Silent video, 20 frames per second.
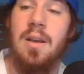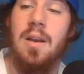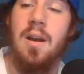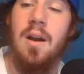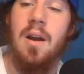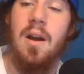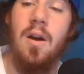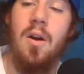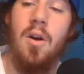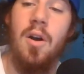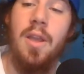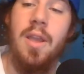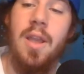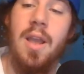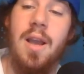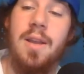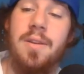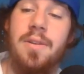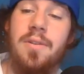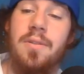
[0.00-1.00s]
All you
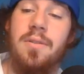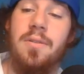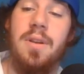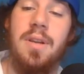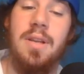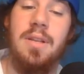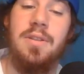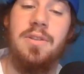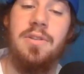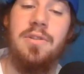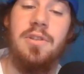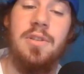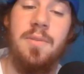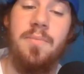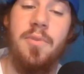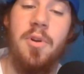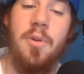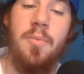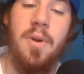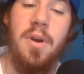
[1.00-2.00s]
got to do is use the
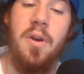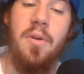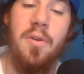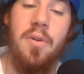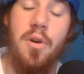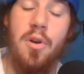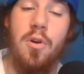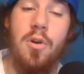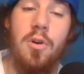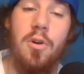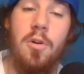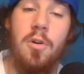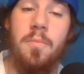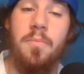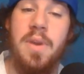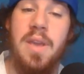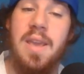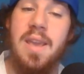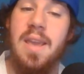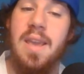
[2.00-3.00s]
promo code
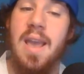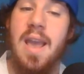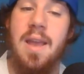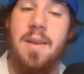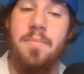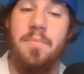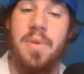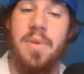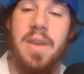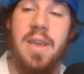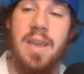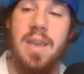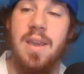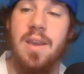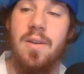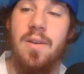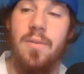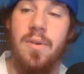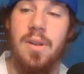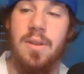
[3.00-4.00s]

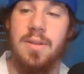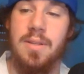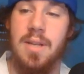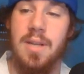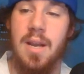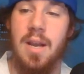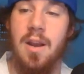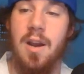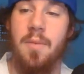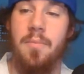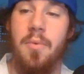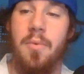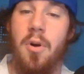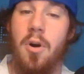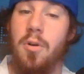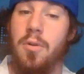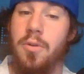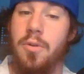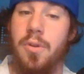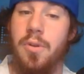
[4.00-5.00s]
EARLPNP when you sign up,
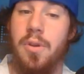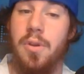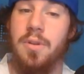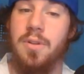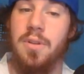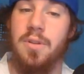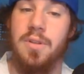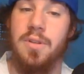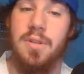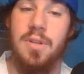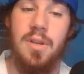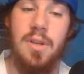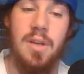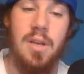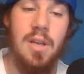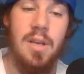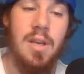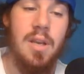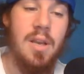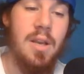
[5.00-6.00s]
all new users.
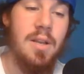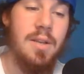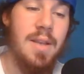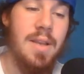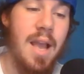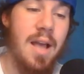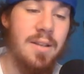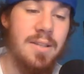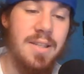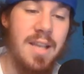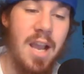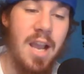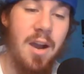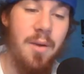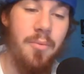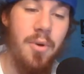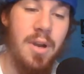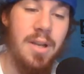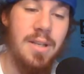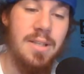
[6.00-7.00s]
Dallas
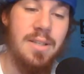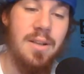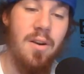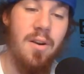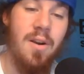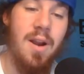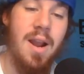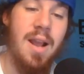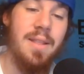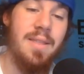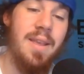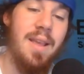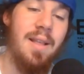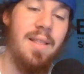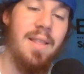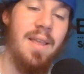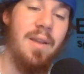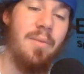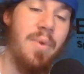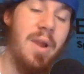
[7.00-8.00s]
Cowboys are at the
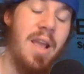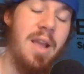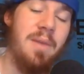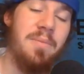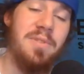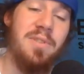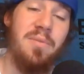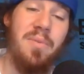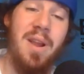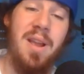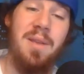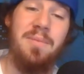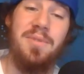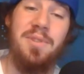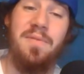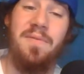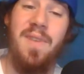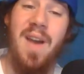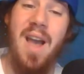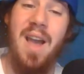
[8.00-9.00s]
LA Rams. The Rams
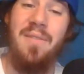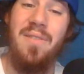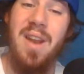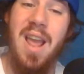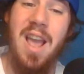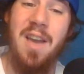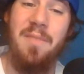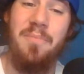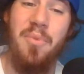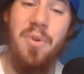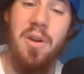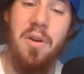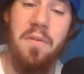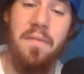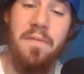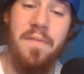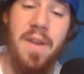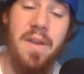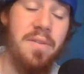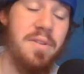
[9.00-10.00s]
are 5.5-point
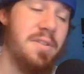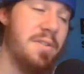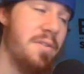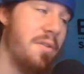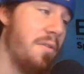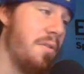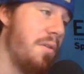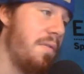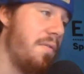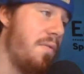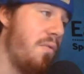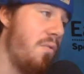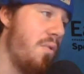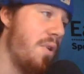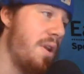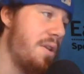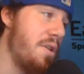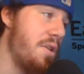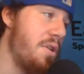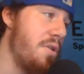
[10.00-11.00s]
home favorites, total of
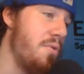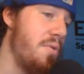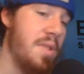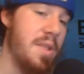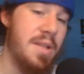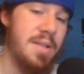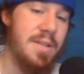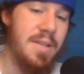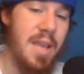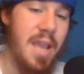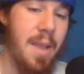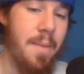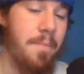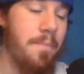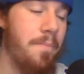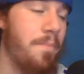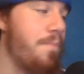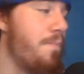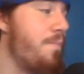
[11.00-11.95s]
42 in this game.